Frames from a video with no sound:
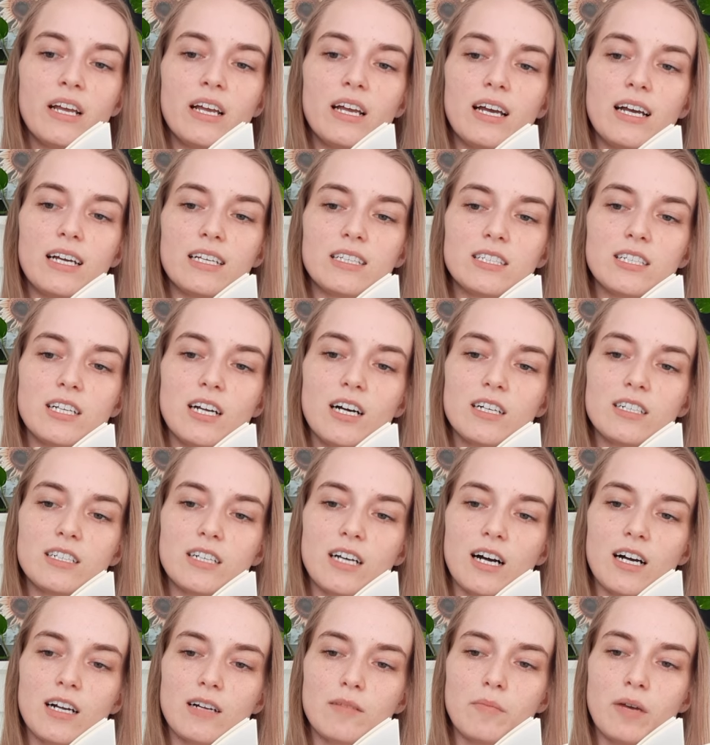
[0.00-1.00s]
It's not
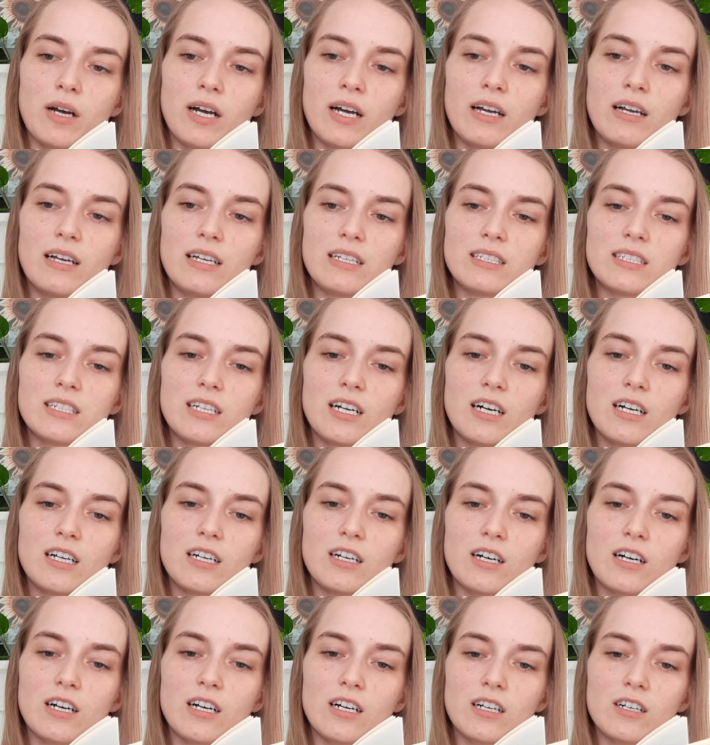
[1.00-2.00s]
dogma, it's not
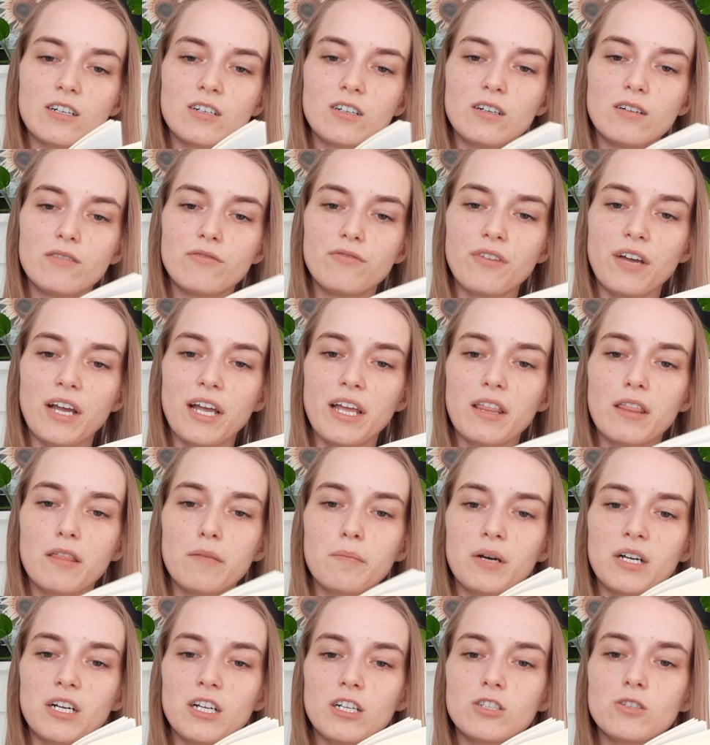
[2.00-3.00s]
an article of faith,
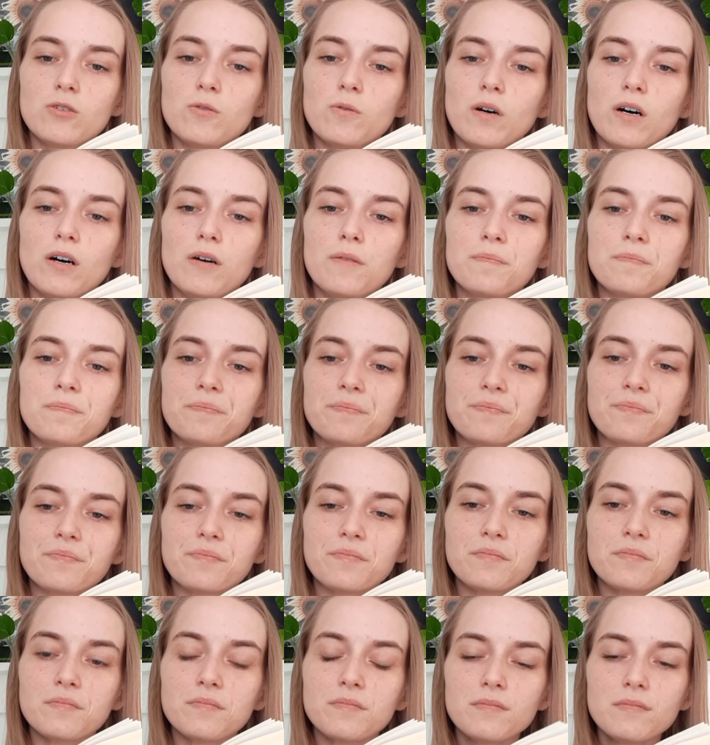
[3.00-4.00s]
but a tool.
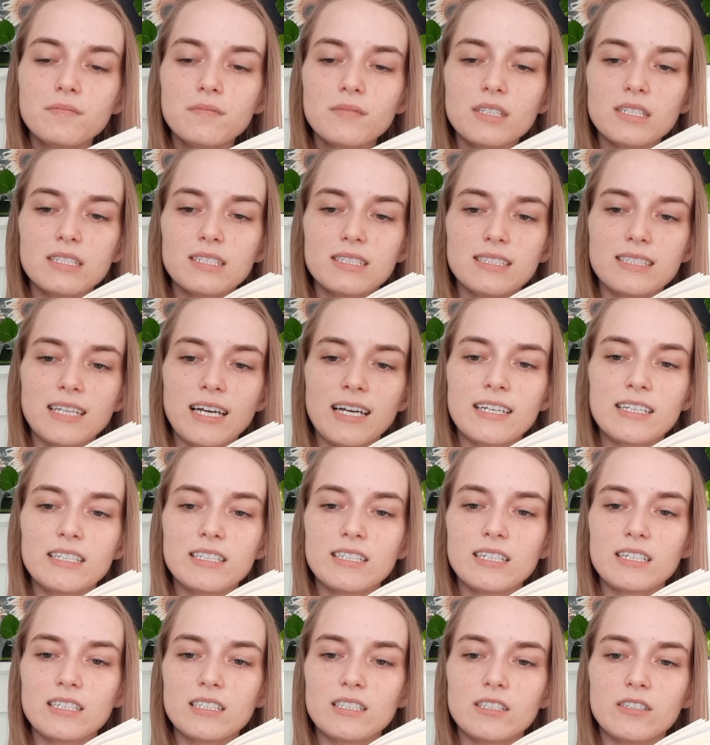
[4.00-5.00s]

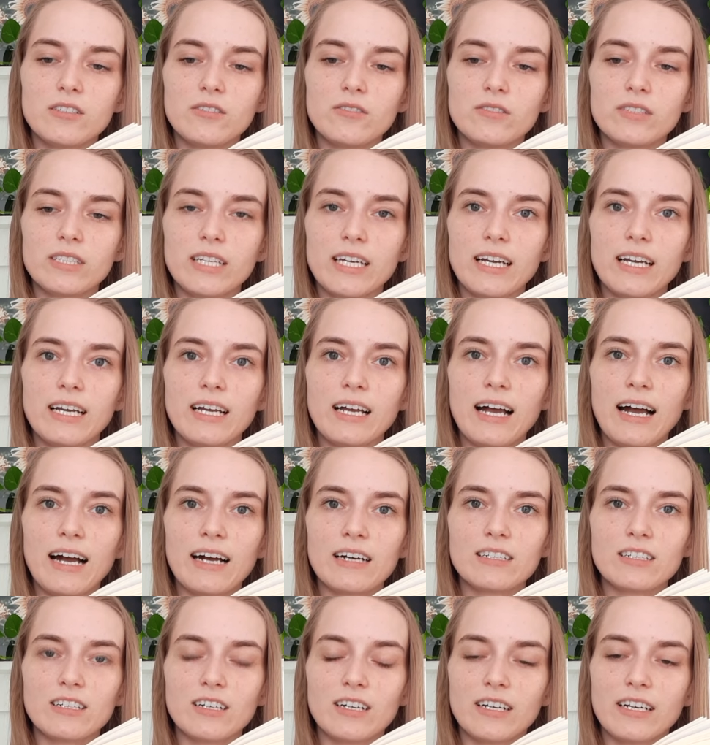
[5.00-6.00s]
Scientists use it,
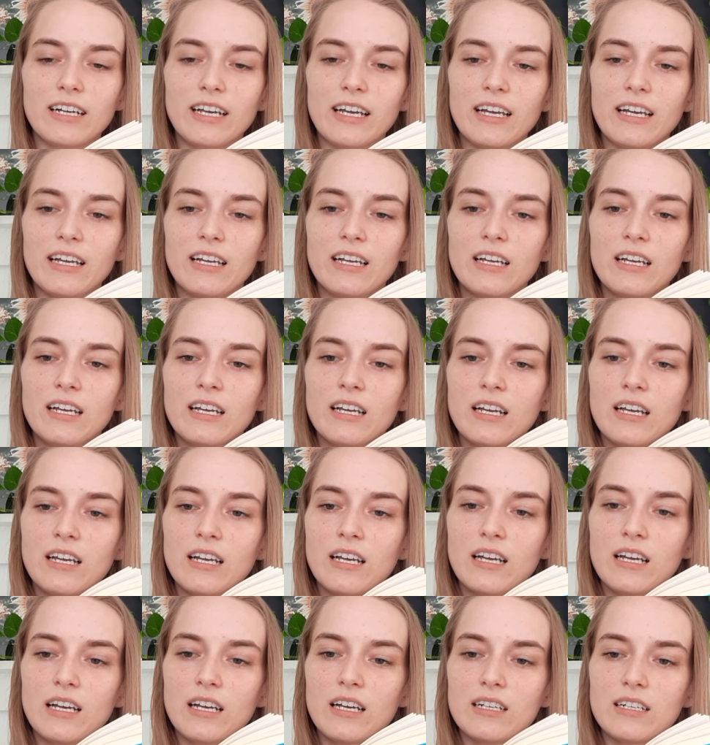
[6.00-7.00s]
act on it,
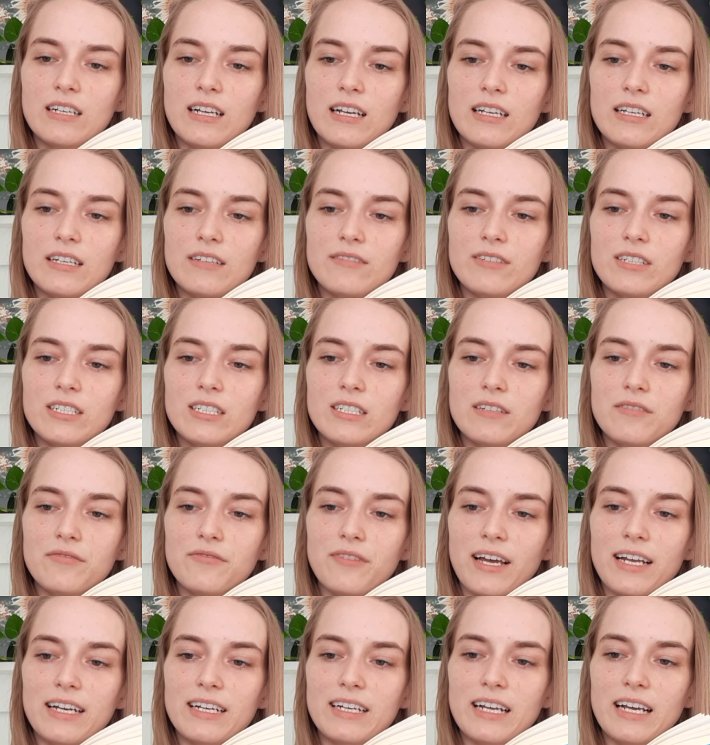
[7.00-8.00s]
even
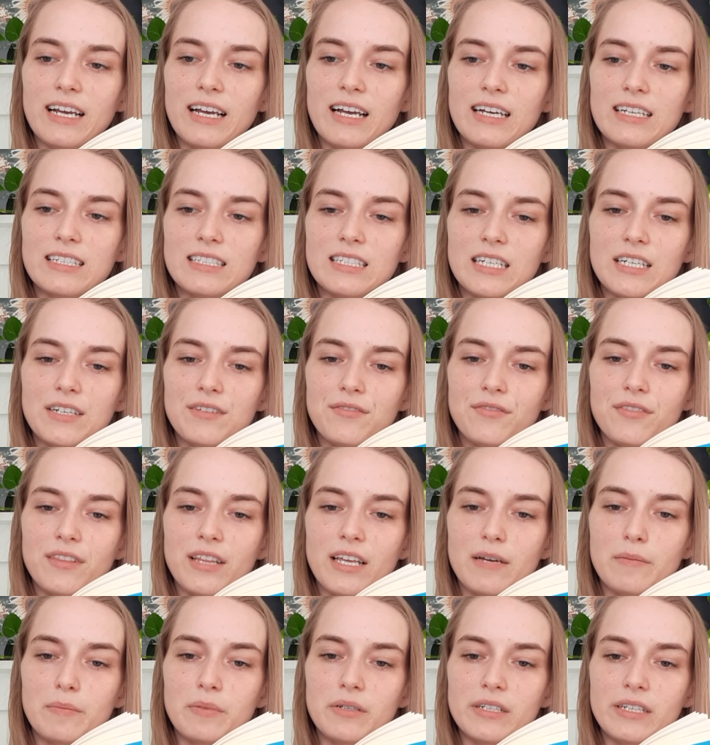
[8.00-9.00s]
defend it as if
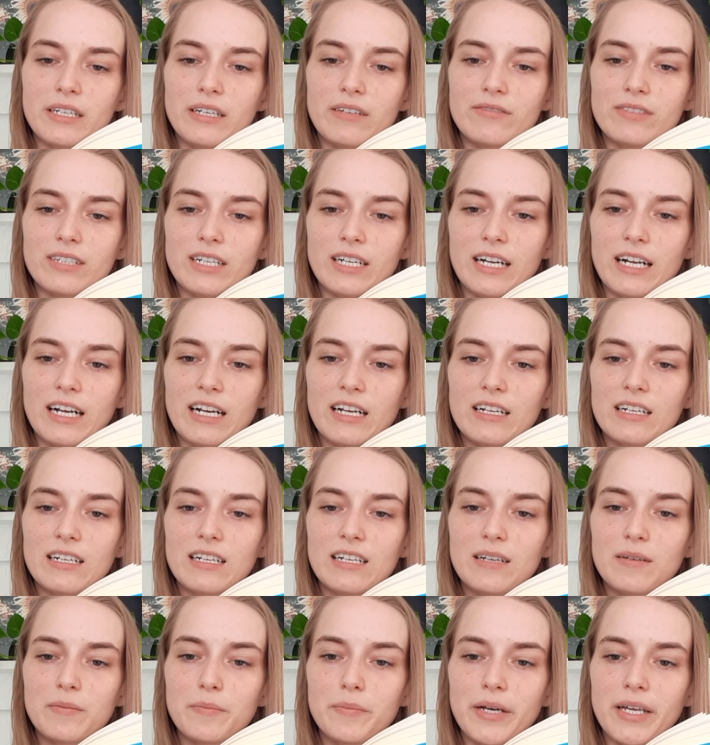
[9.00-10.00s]
they believed in it.
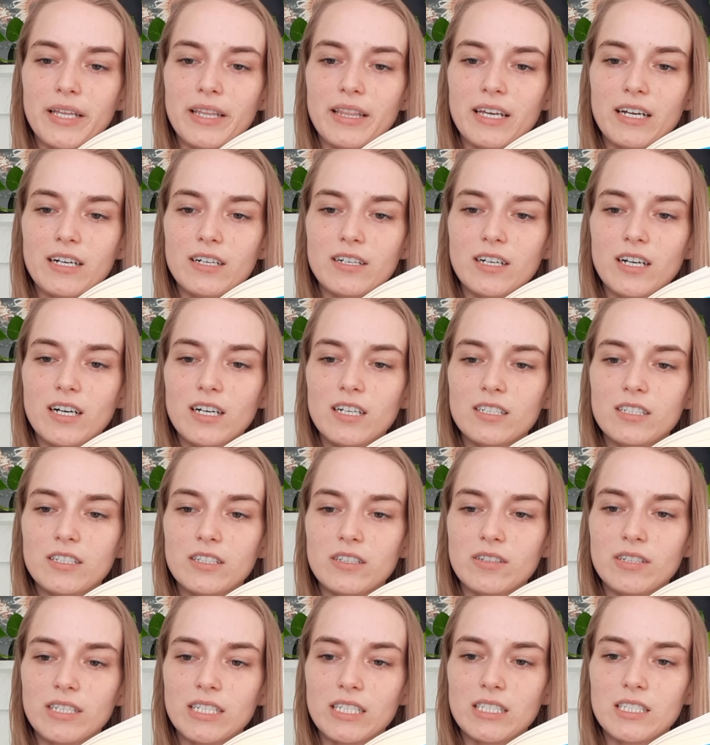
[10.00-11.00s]
But they're not
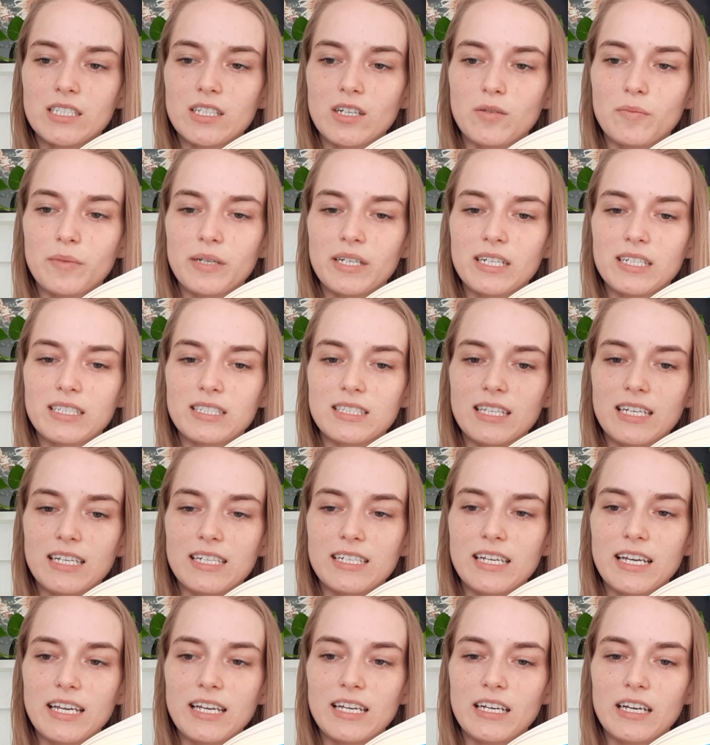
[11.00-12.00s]
doing so because they
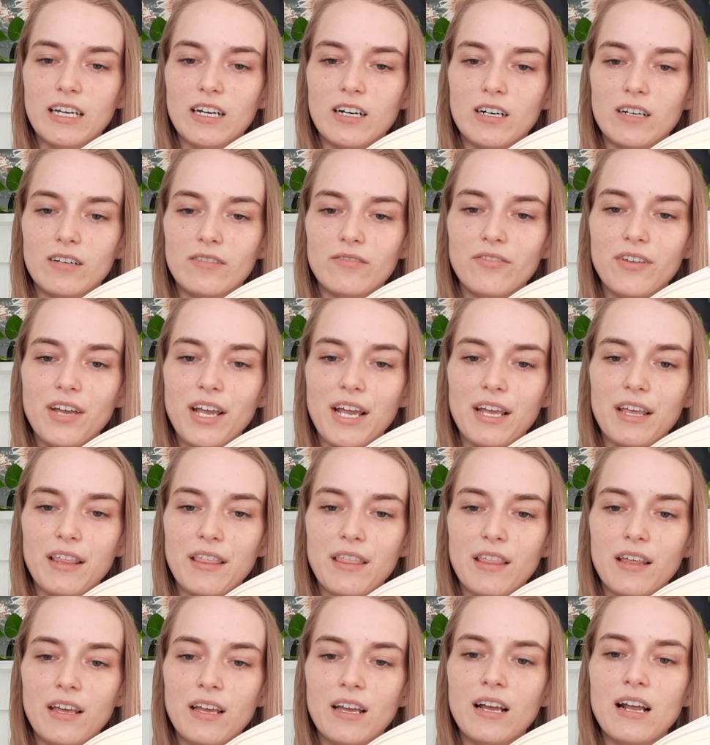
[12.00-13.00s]
take it on
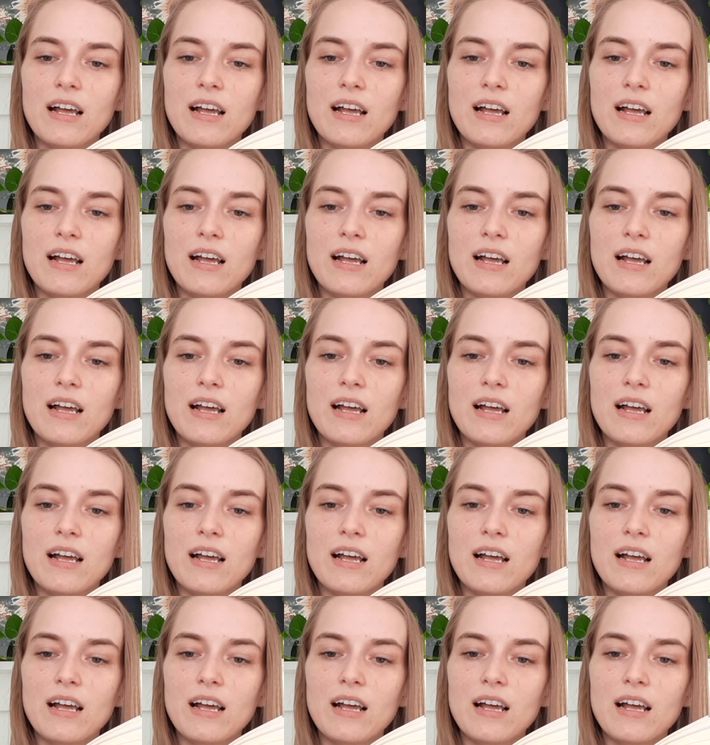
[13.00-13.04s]
faith.